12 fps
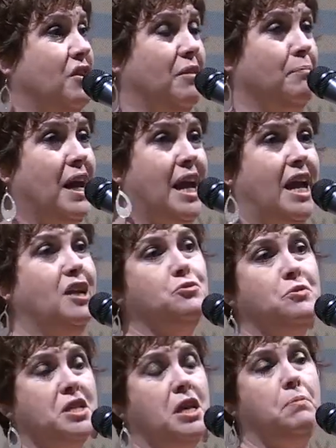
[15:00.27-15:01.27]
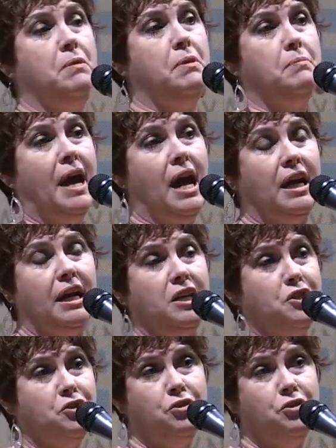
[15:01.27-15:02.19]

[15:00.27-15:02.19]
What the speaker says: my age was keeping me back, and it's